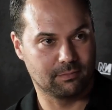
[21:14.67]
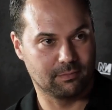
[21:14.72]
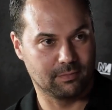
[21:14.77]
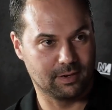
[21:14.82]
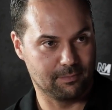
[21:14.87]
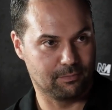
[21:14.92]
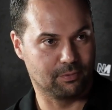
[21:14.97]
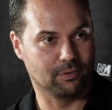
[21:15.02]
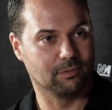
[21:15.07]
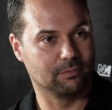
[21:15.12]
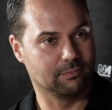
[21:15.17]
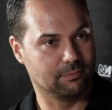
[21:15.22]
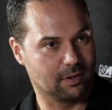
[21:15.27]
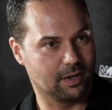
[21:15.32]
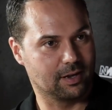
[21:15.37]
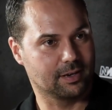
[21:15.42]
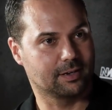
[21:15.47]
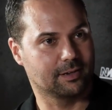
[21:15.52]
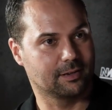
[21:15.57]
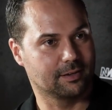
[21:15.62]
liberal
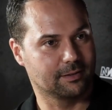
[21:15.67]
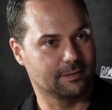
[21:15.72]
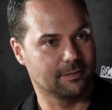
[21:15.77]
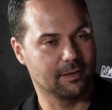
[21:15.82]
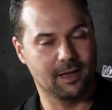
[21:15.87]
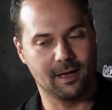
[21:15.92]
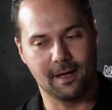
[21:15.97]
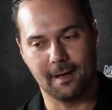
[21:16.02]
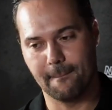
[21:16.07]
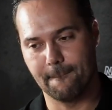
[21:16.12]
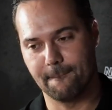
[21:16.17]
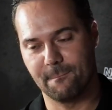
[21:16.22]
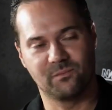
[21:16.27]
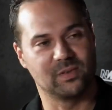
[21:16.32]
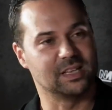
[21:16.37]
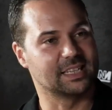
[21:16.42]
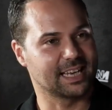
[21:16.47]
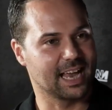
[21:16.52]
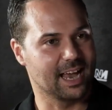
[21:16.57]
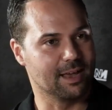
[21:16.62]
like
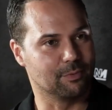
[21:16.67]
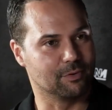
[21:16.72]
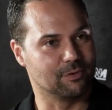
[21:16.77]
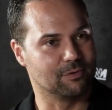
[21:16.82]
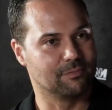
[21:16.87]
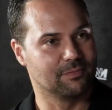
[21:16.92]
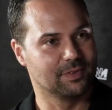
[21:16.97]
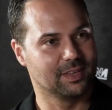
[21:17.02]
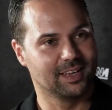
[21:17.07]
Vince Cable,